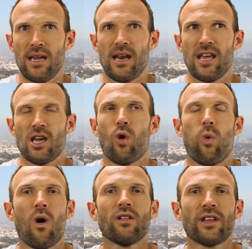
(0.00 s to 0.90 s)
meet any
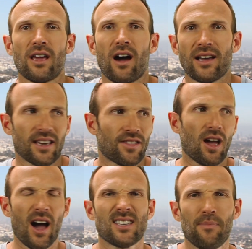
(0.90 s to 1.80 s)
quality guys. Like the
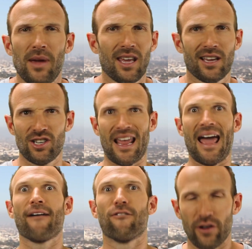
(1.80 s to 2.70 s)
guys I'm meeting are just
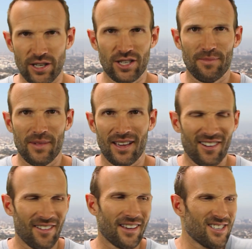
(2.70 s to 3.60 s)
average to me. You
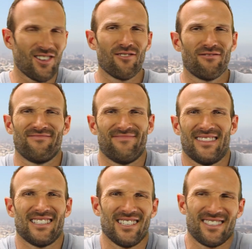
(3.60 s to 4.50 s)
know, they're just
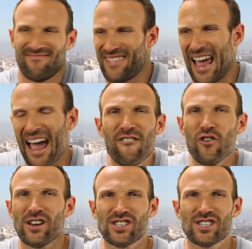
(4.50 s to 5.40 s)

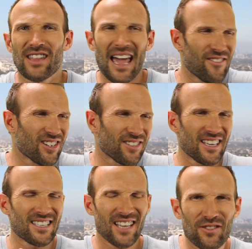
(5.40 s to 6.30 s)
average. They haven't got
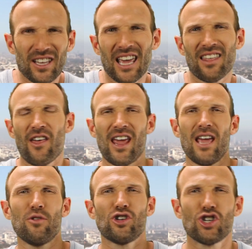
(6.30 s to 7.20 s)
their stuff together. They're
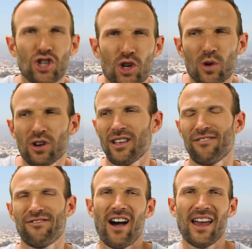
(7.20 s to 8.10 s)
immature. Their
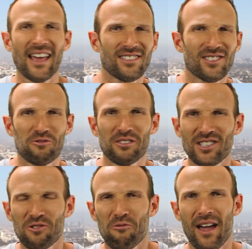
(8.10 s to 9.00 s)
finances are in
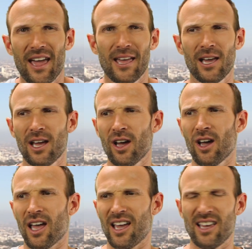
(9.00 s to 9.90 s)
disarray.
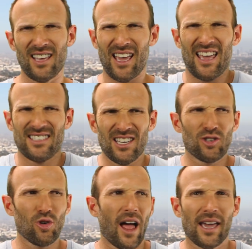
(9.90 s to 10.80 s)
Is
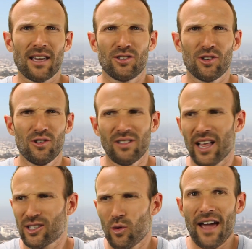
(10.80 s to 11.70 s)
this all I can do?
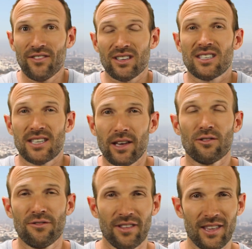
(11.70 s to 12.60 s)
Like, do I have to
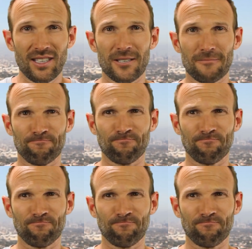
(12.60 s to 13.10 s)
settle for this?